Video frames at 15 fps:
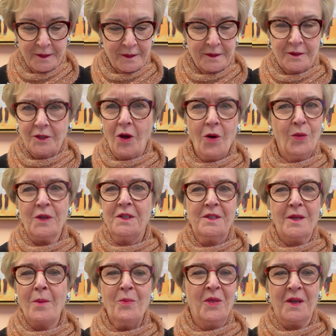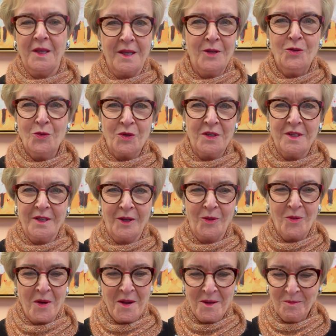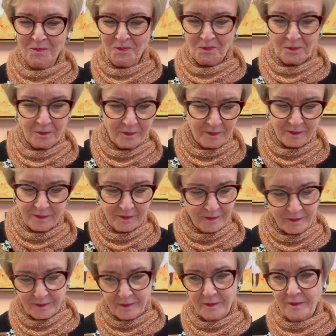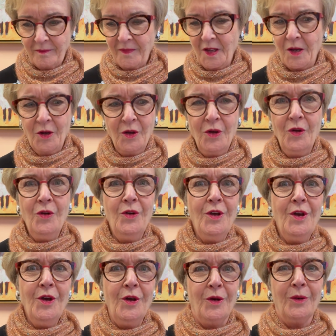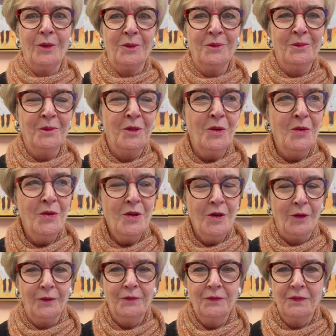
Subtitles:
It's always something interesting, right? Who knew? Who knew?